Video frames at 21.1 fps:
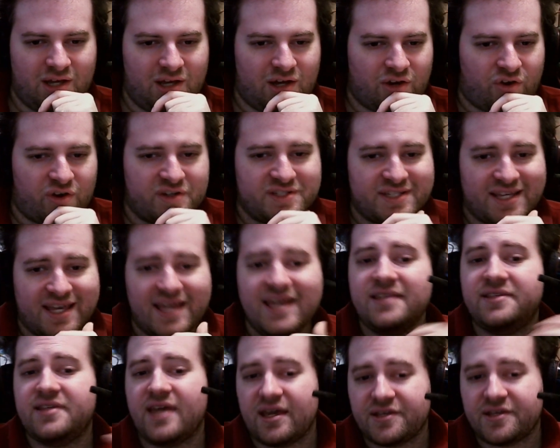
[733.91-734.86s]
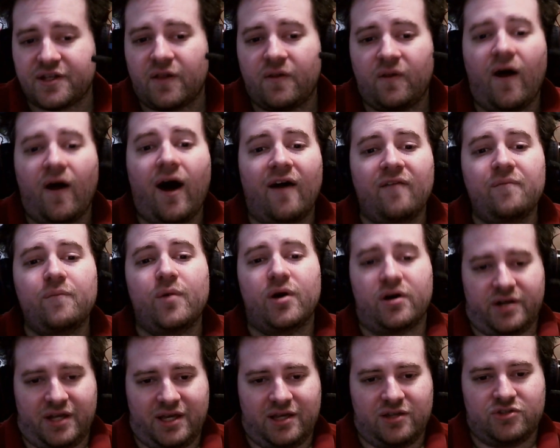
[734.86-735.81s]
because it takes a lot of
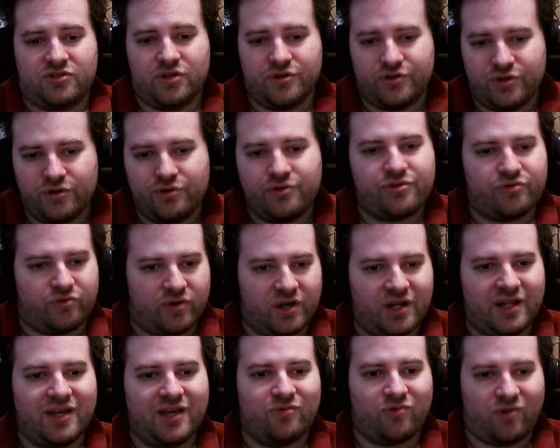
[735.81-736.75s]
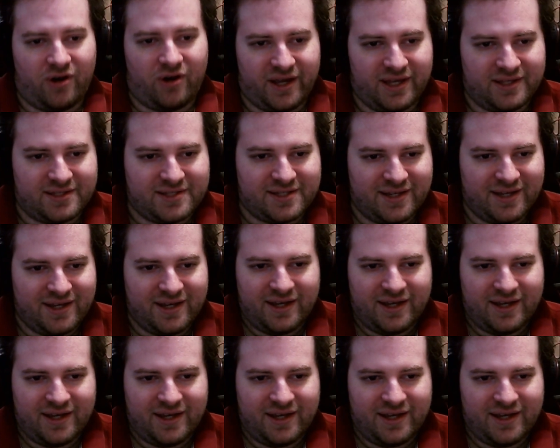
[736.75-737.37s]
money to do 3D right.